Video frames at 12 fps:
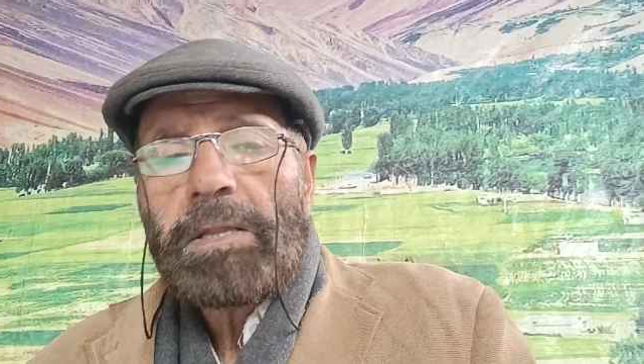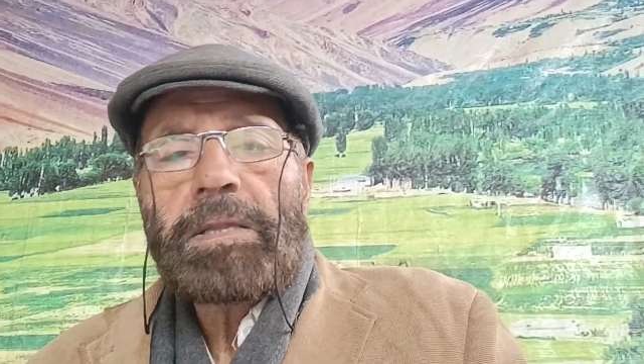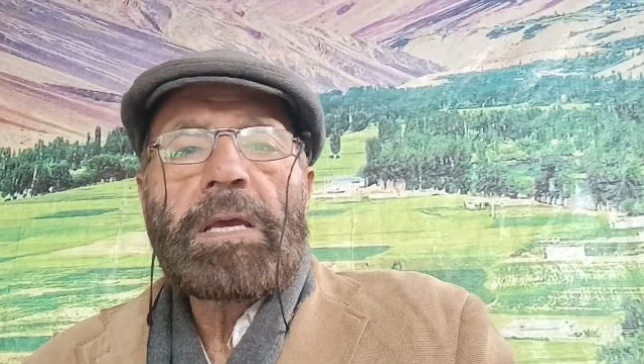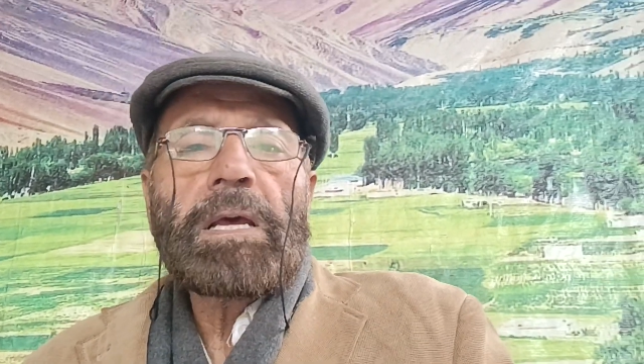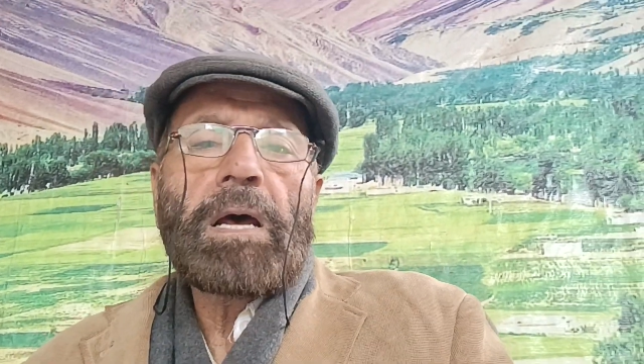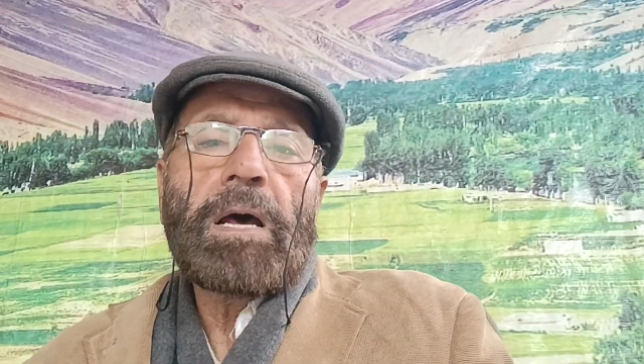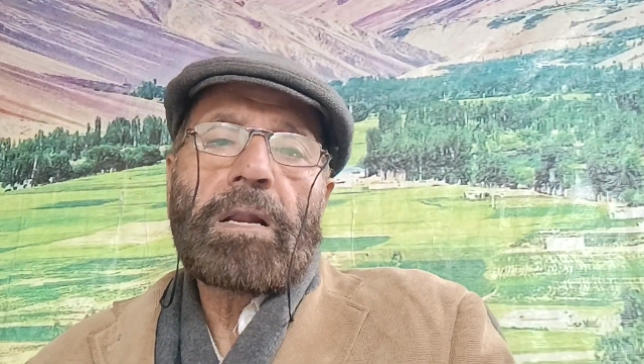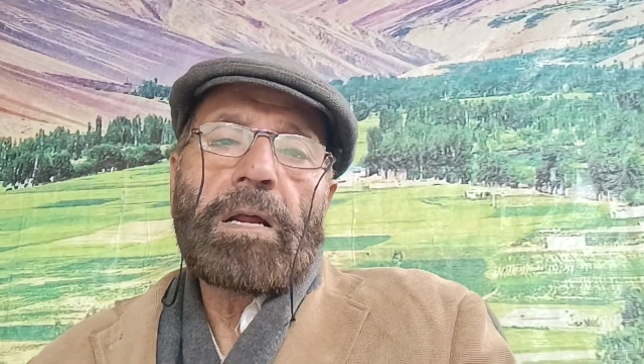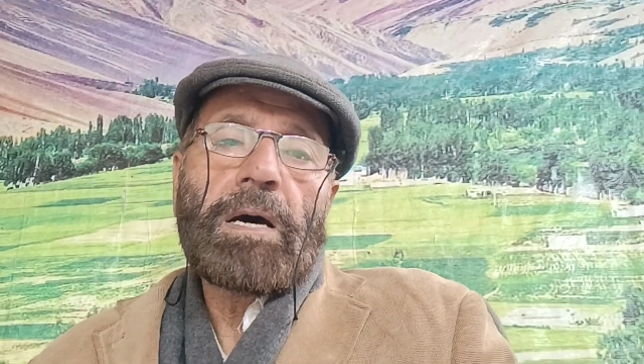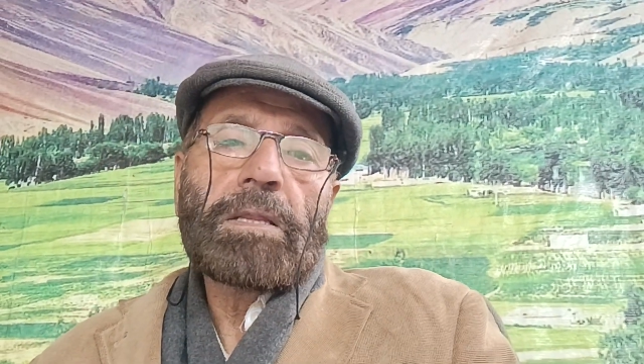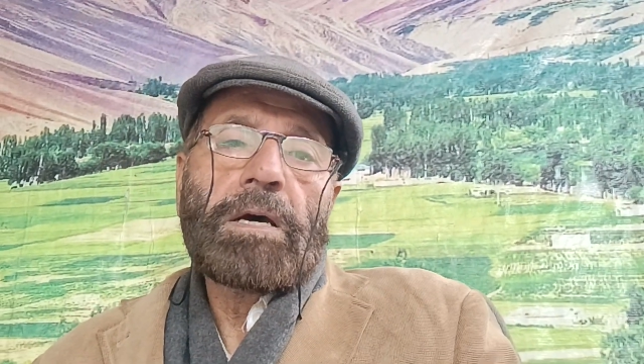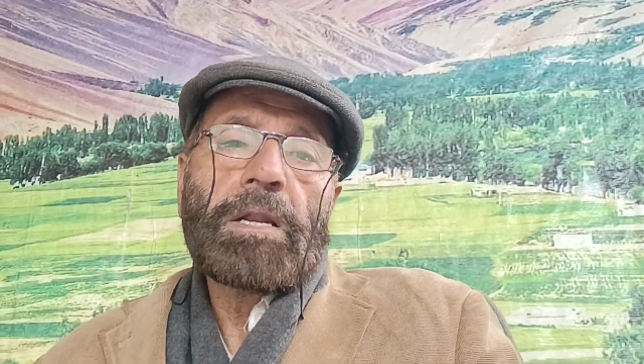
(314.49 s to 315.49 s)
There are
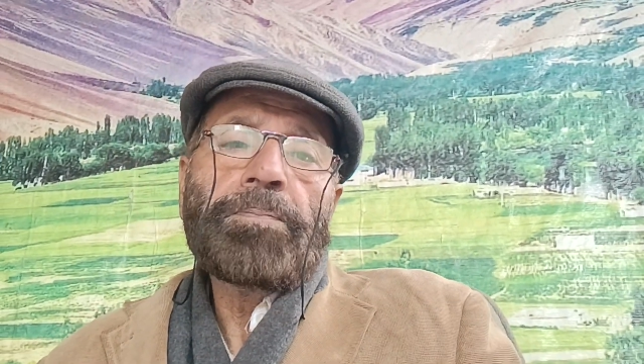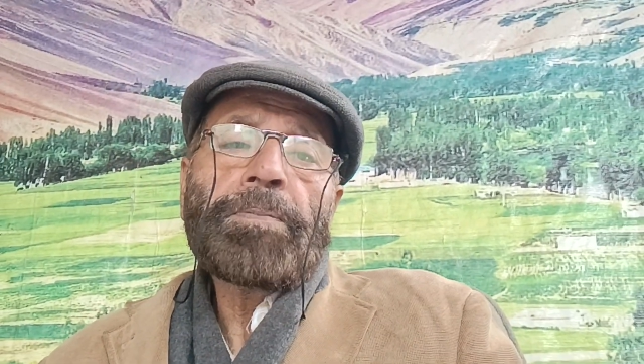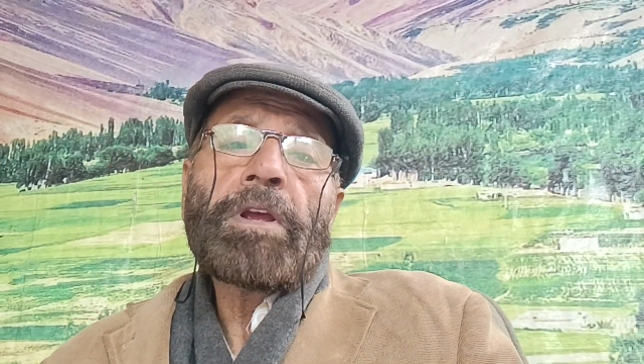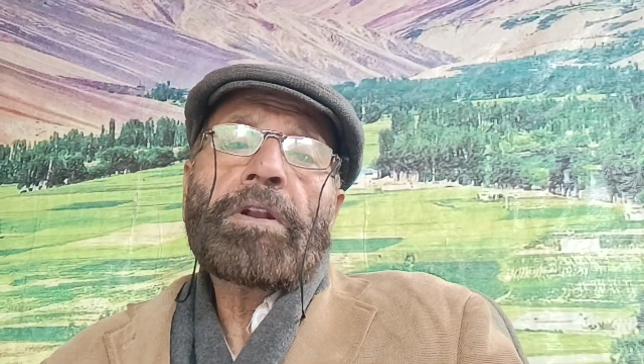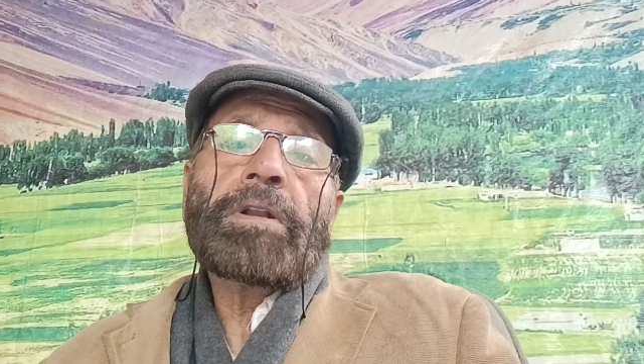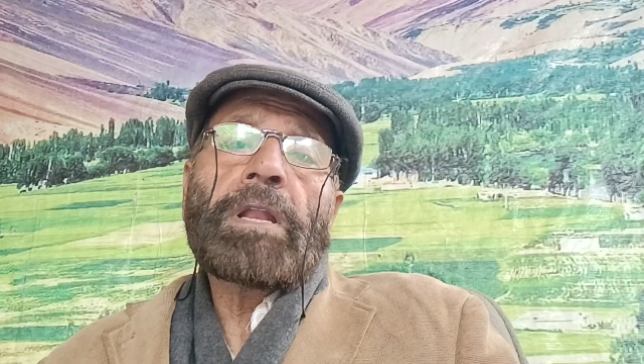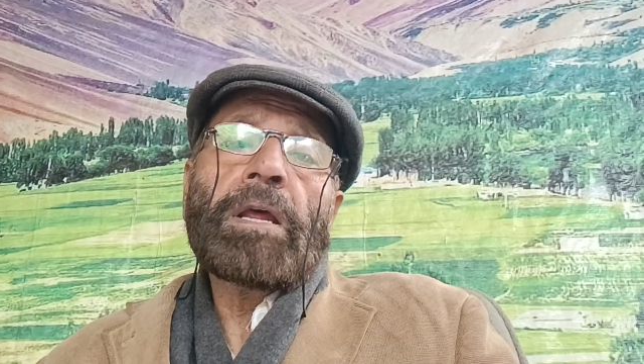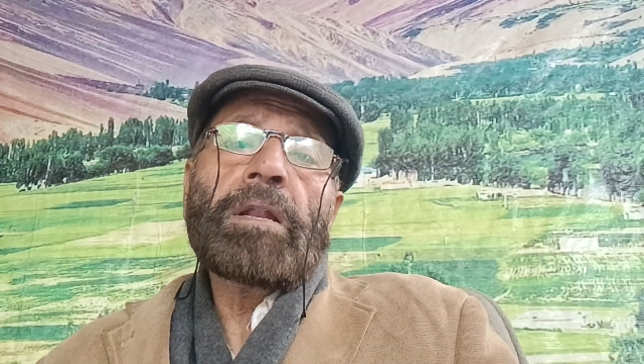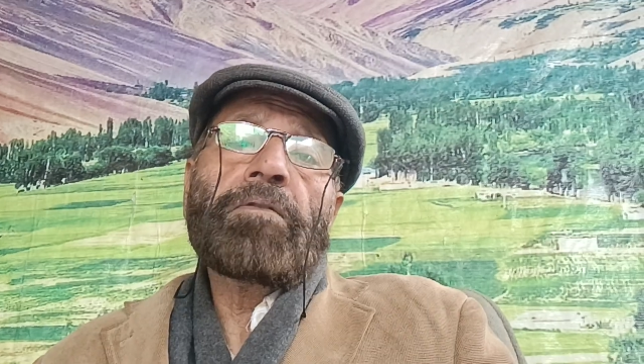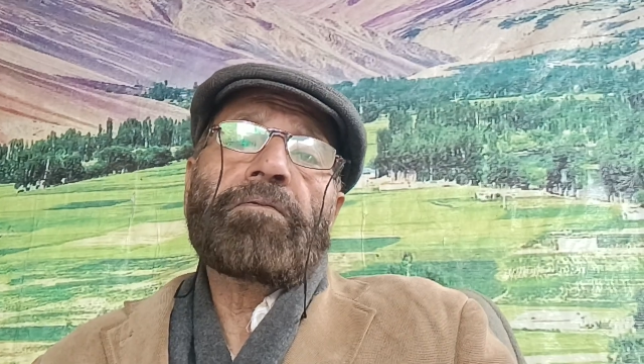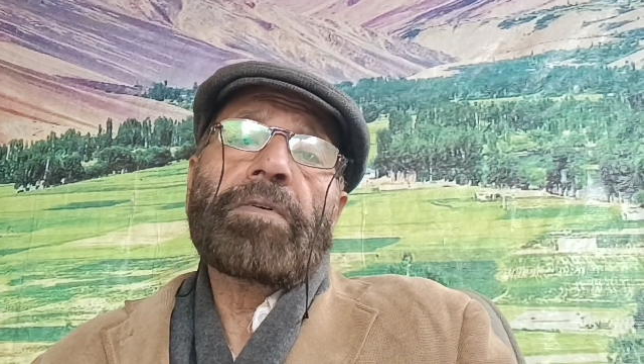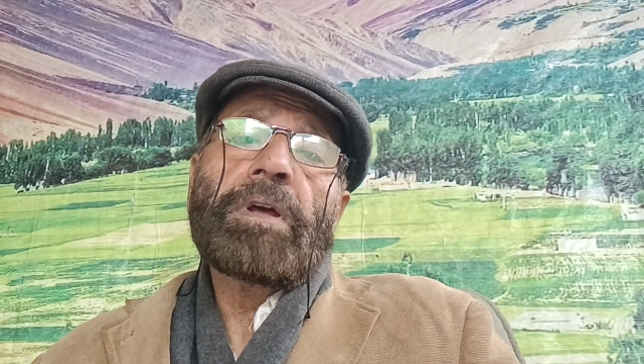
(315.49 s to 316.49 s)
rather
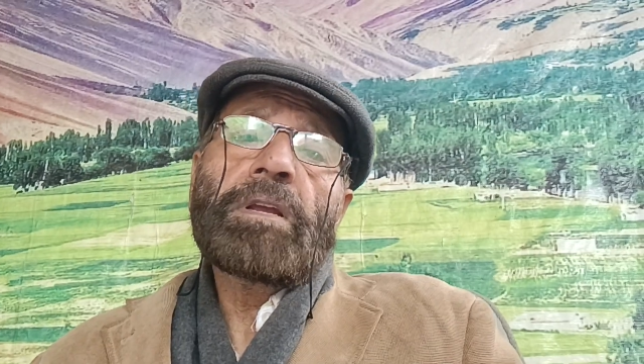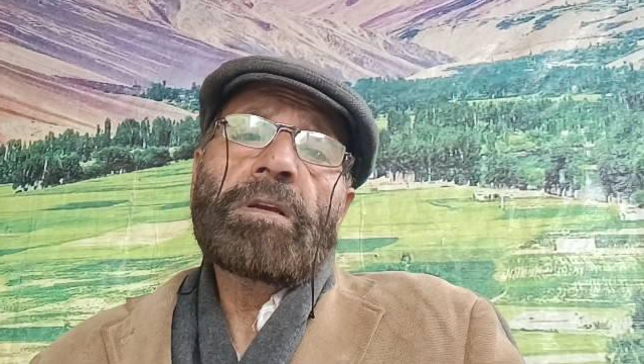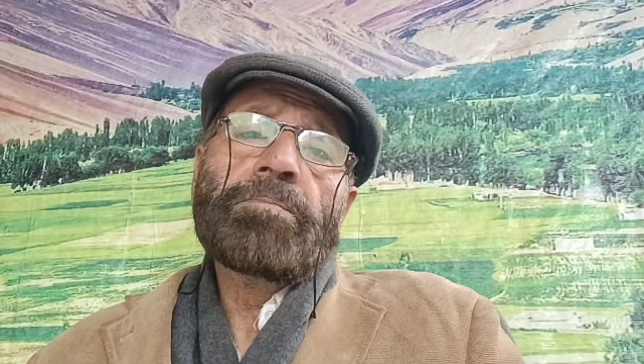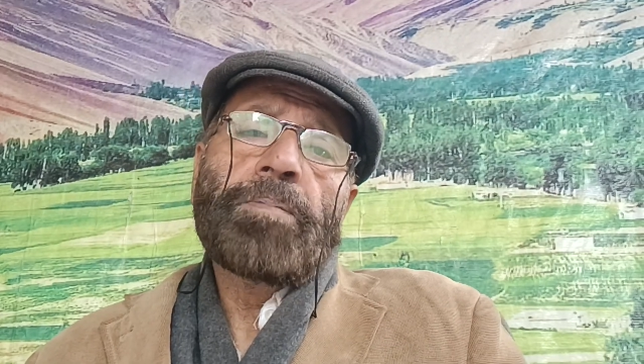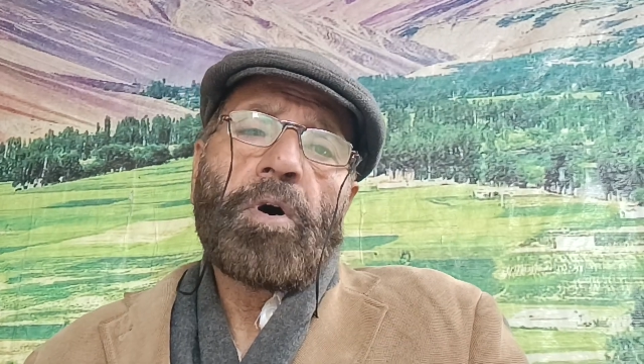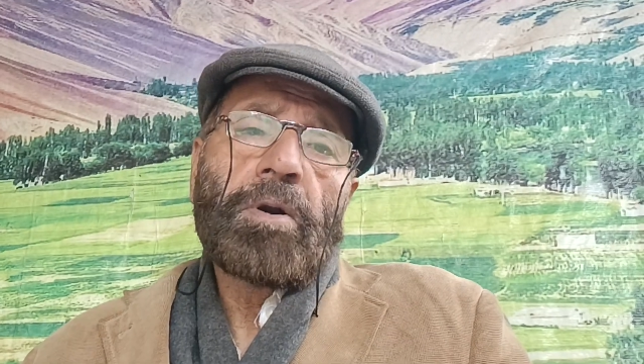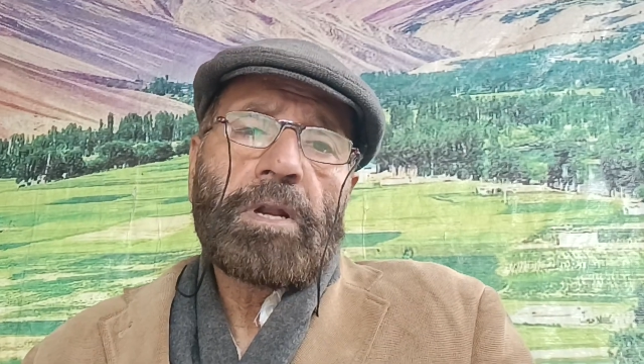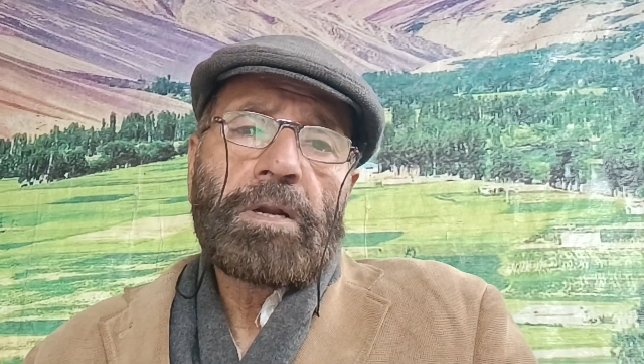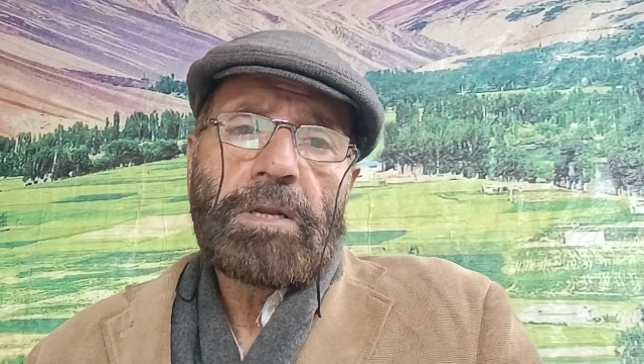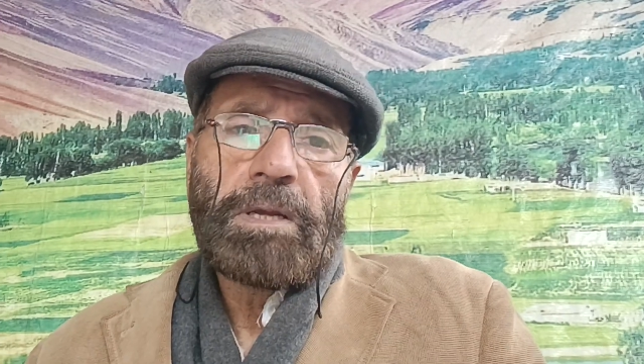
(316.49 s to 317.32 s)
10 very important